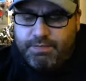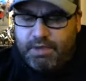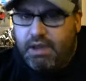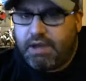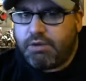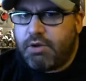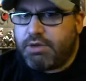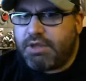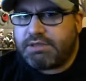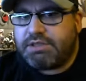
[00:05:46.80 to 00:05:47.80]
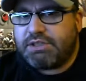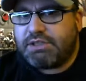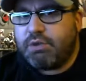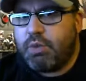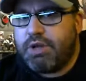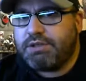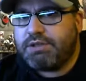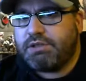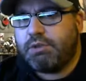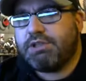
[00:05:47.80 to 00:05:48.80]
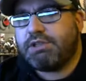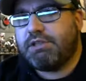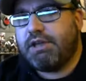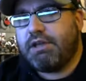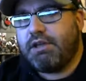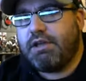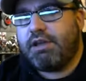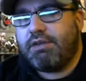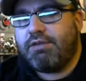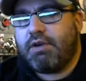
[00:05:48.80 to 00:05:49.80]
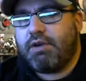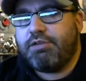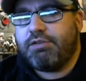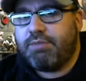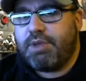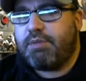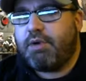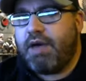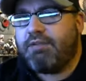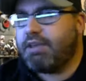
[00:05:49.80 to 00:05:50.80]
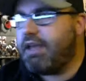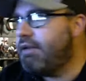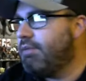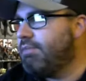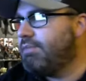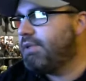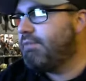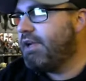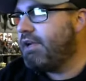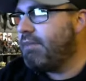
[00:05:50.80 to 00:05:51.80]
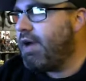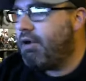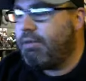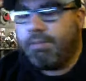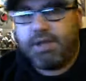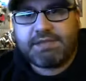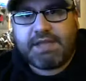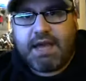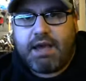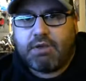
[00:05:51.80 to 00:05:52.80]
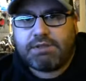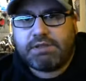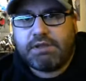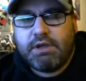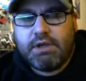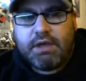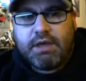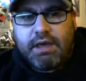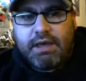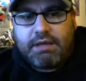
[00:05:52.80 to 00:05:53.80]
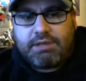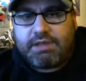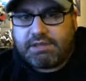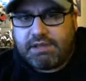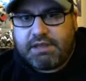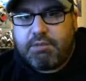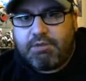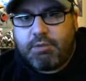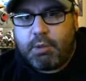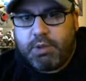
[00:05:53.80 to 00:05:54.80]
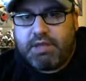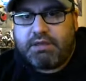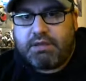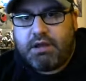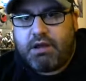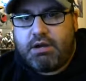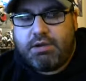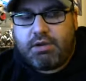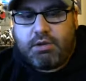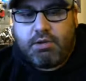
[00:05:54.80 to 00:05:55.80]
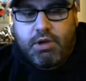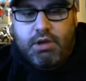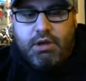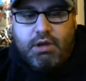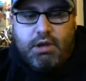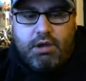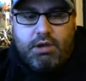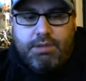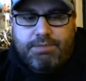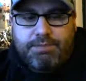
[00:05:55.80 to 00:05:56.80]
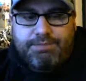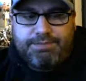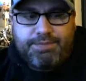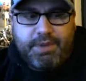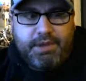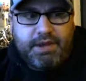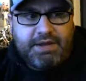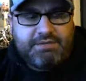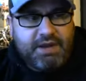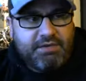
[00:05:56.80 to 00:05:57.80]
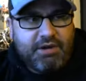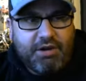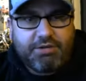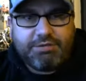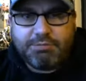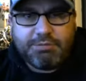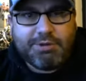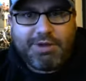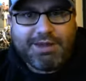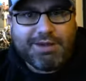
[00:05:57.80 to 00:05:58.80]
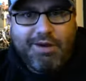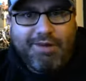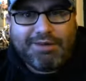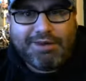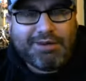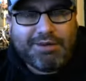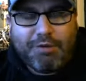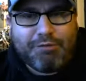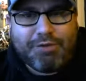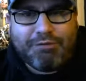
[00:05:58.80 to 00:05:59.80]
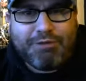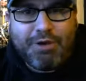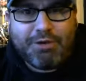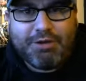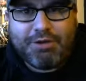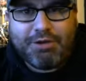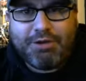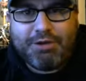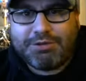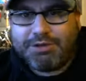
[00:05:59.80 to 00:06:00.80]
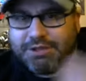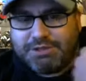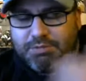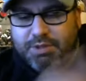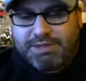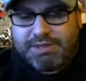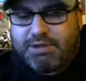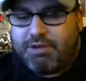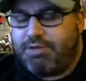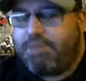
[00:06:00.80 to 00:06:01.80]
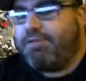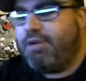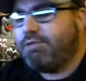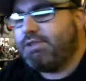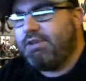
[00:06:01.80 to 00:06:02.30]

I don't know. That's just a weird situation. Like I've heard of people having that somebody come out and bless the house and things like that before we get there, you know. But I've never heard of them like calling it in over the phone, you know, like just blessing it over the phone.